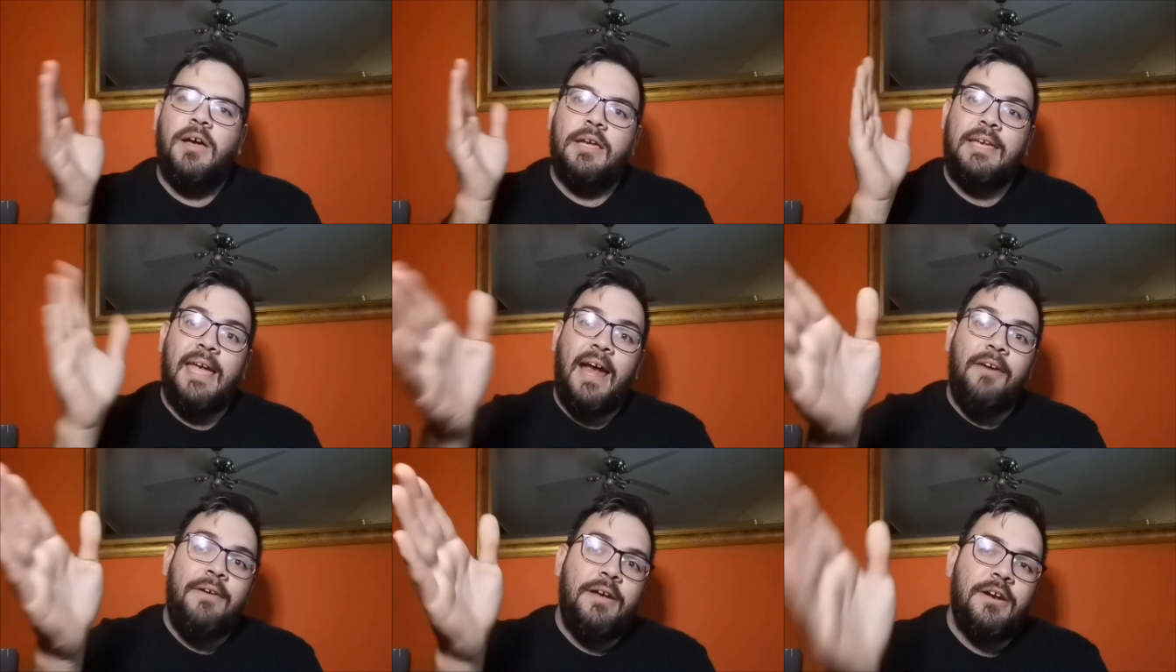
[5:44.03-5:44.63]

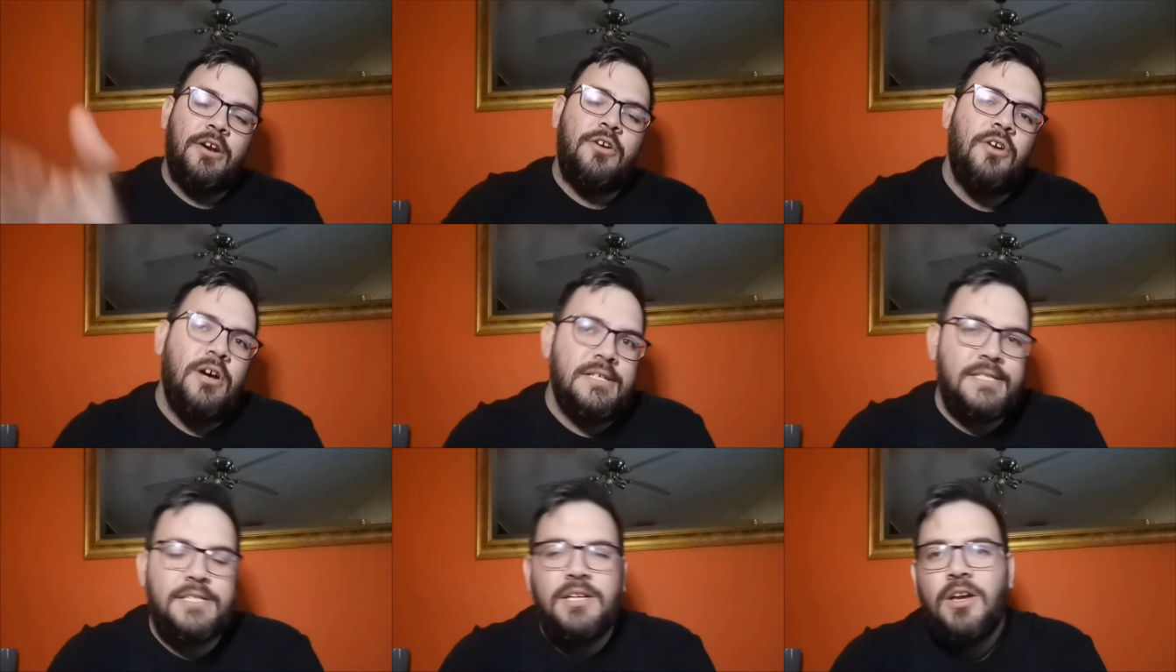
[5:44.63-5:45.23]
Karrion
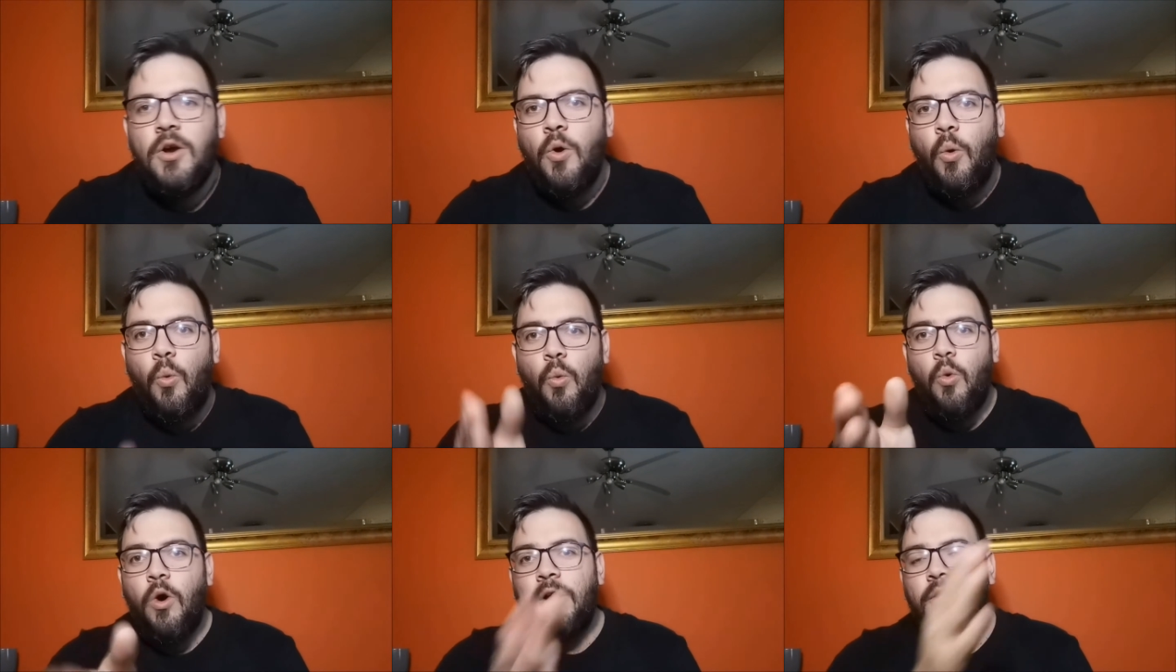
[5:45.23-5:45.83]
Kross
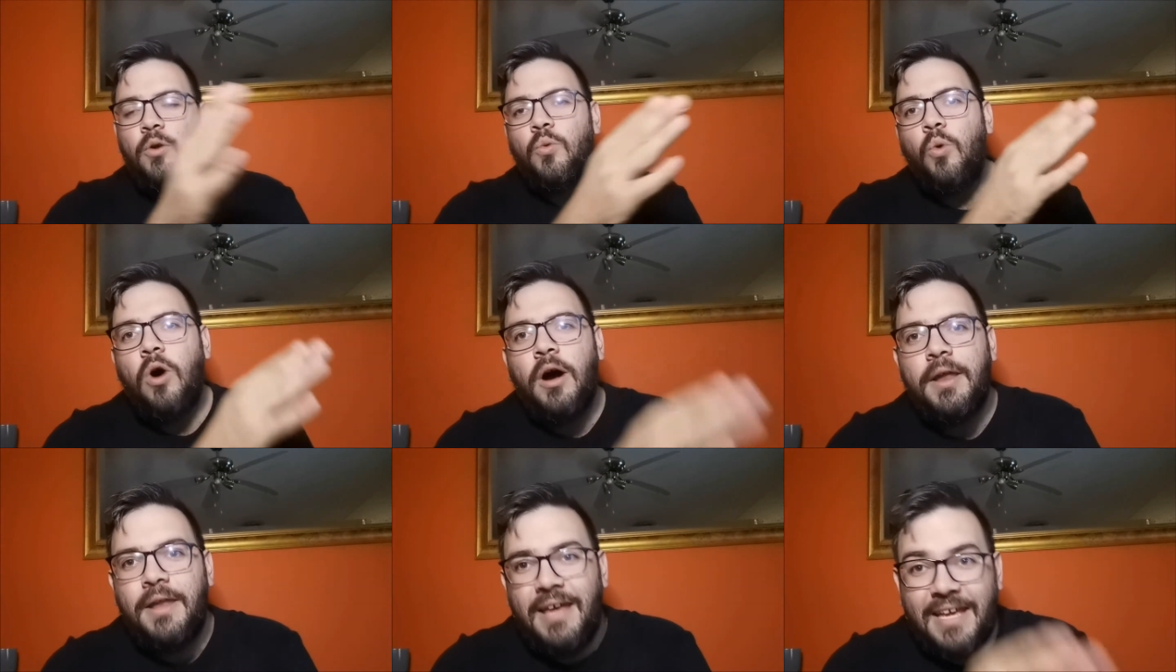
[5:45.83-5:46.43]

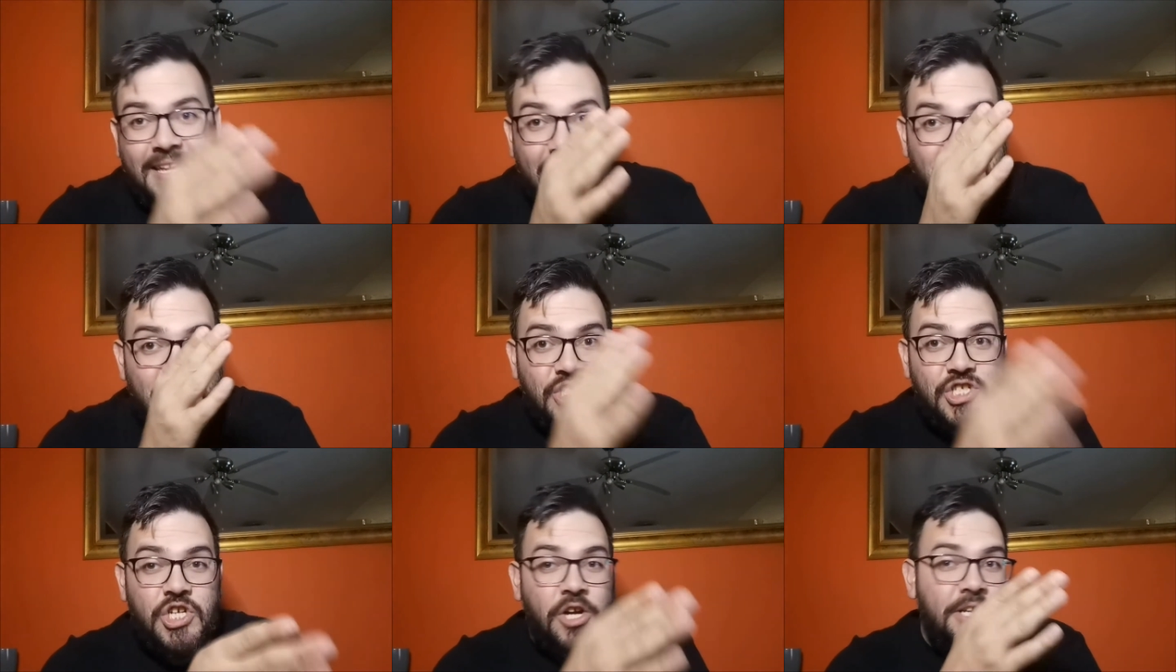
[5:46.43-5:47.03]
one-on-one
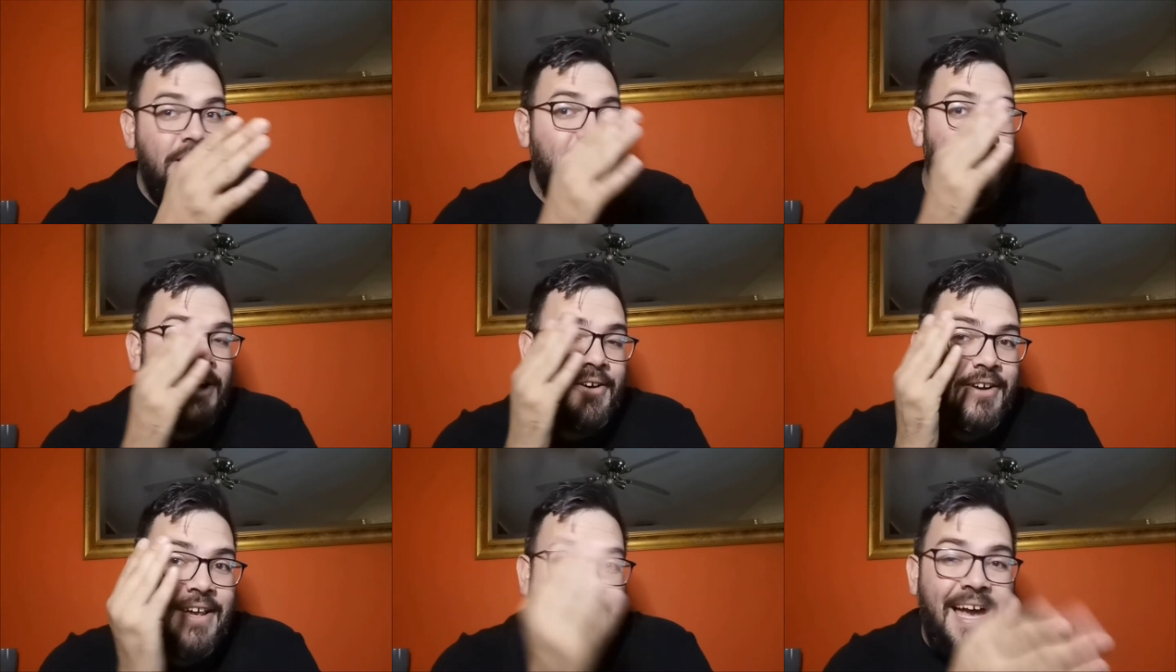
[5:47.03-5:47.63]
against Johnny
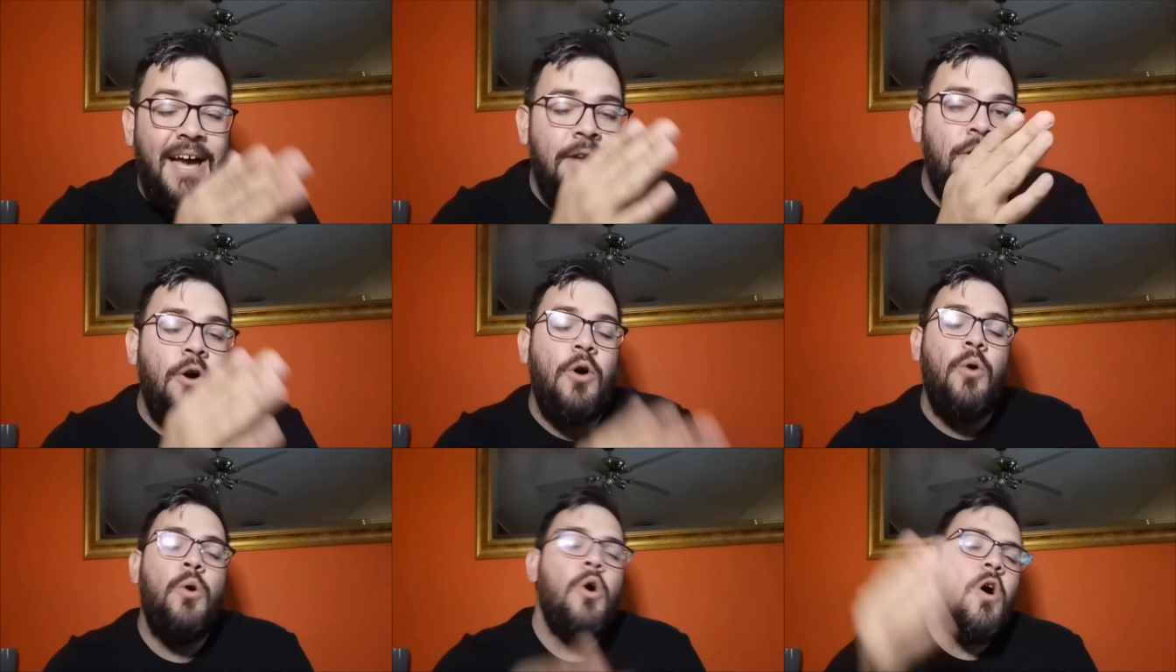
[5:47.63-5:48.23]

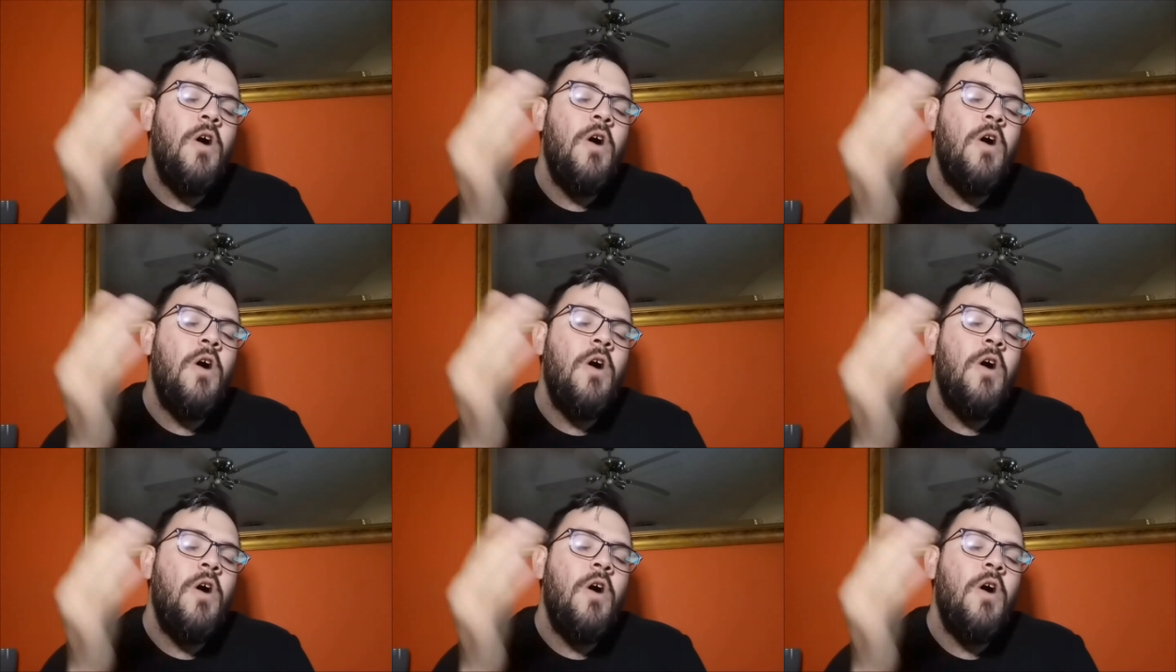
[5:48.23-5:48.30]
Gargano